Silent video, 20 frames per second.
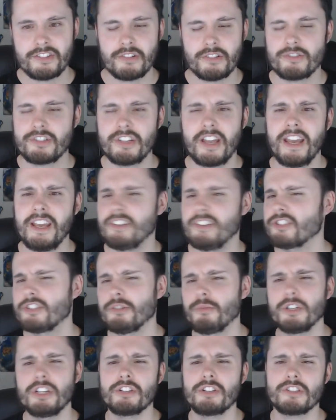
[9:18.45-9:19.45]
So say
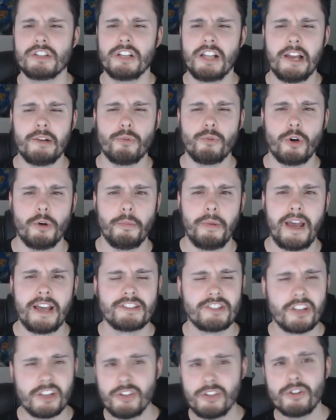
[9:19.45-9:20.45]
someone who doesn't like walk
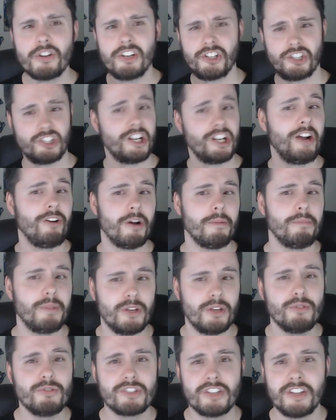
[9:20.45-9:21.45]
past, are you going to shout
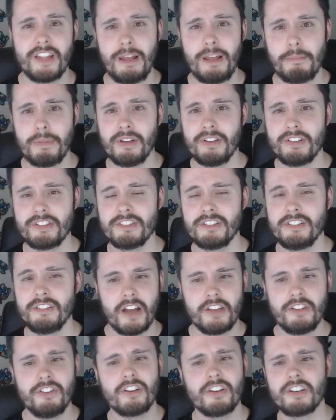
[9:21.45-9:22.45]
abuse at that person?
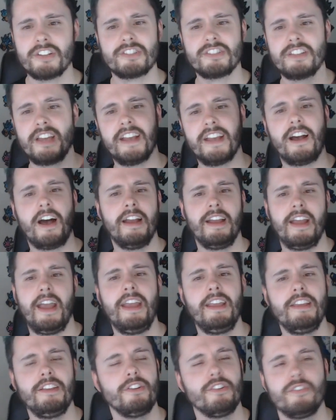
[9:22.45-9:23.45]
Are you going to say, I
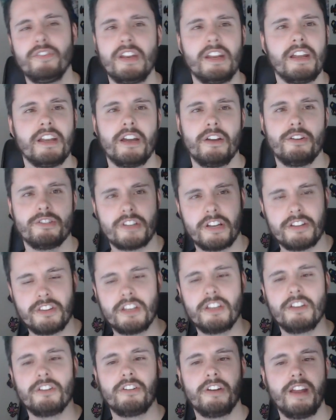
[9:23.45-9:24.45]
hate your videos, I
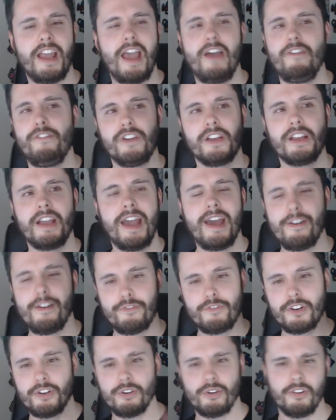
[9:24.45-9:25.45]
think you're an effing
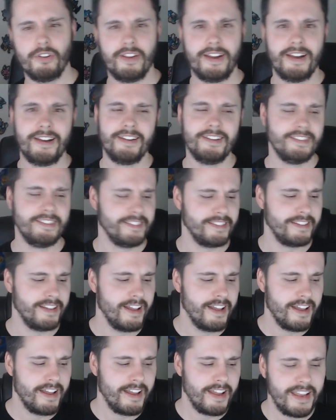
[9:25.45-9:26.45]
F and all that, and
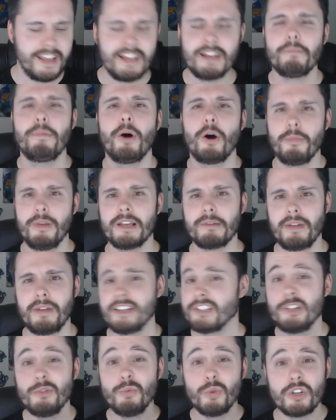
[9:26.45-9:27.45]
in a public
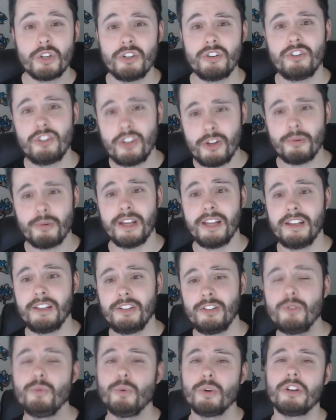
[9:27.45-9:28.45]
place? You wouldn't do it.
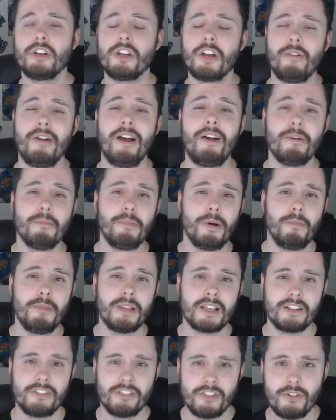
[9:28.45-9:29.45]
You wouldn't go out in
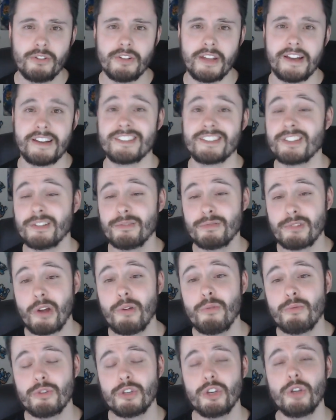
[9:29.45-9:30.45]
public and do that. So
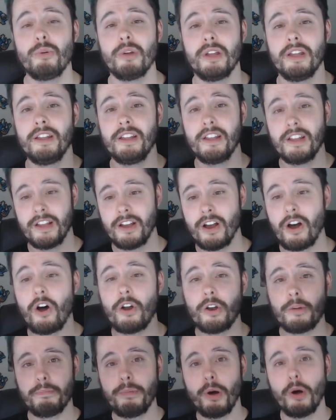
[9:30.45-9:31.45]
don't do it
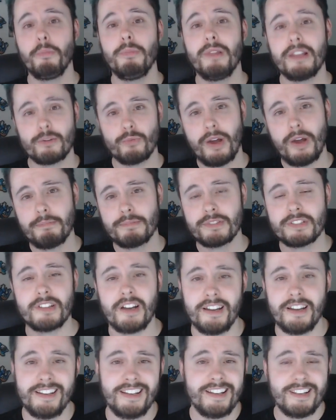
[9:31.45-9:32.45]
on a public
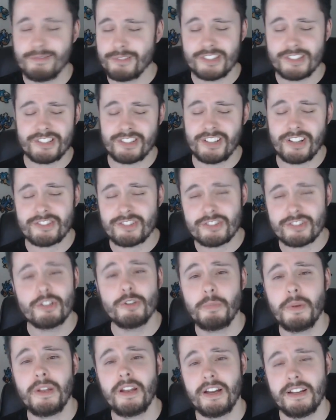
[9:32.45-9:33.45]
website. It's a
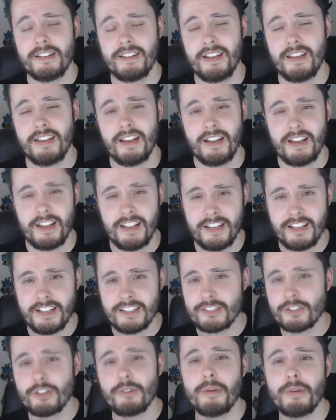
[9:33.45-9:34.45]
stupid idea and
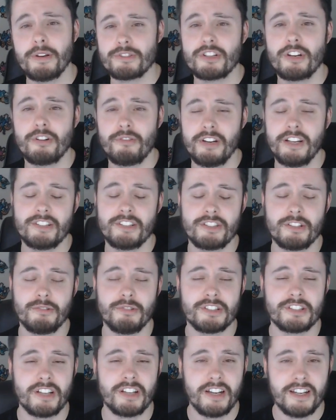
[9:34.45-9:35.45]
it's almost career
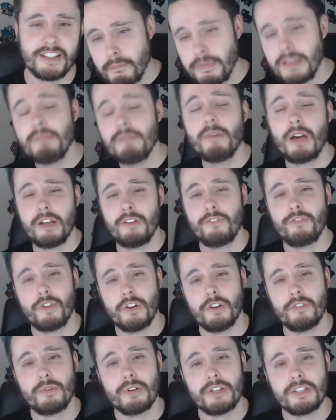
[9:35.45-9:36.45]
suicide. Be
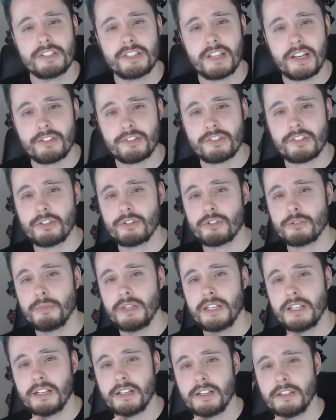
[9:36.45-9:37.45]
mindful of what you say on social
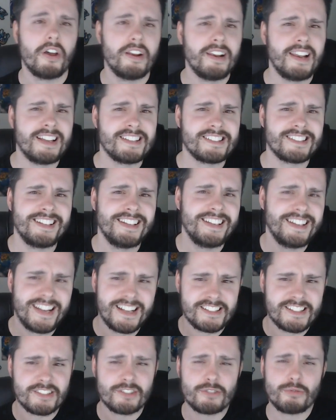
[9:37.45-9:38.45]
media. And lastly,
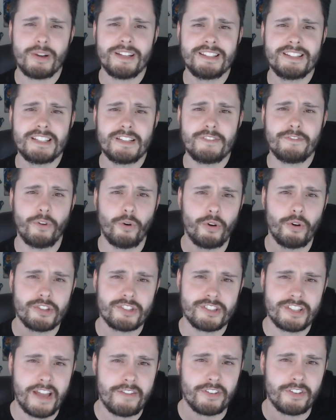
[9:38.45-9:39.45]
it's a
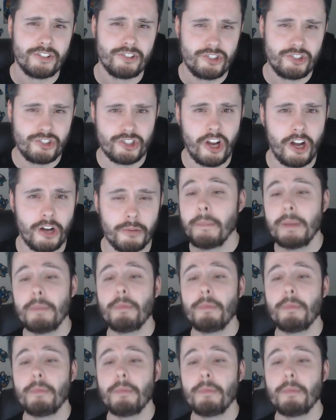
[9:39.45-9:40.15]
24/7 job.